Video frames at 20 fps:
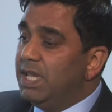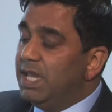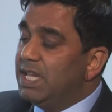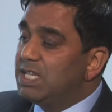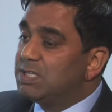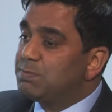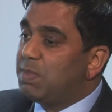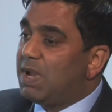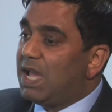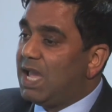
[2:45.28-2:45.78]

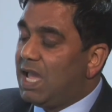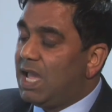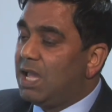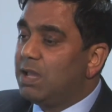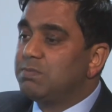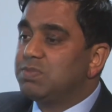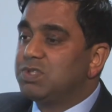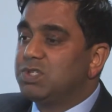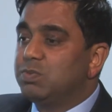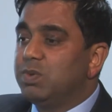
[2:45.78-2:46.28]
is
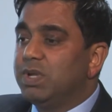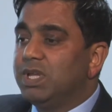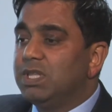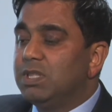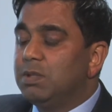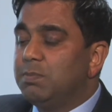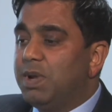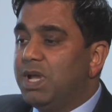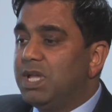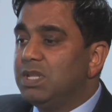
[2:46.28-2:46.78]
perhaps
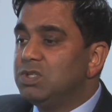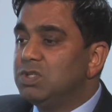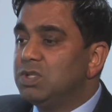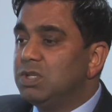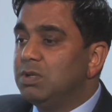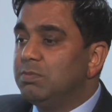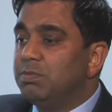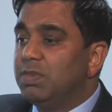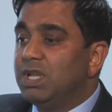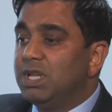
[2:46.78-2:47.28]
swinging the
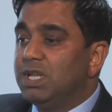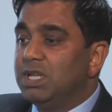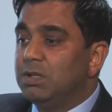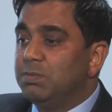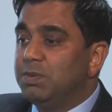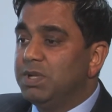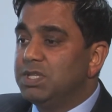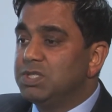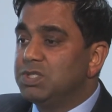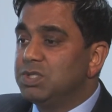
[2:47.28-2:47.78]
pendulum a little
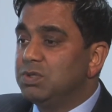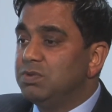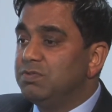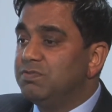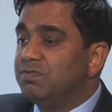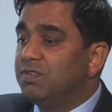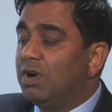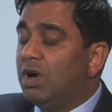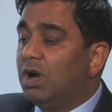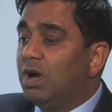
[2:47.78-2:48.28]
bit too
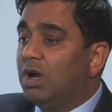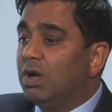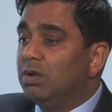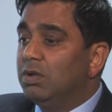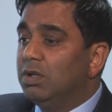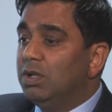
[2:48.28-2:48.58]
far.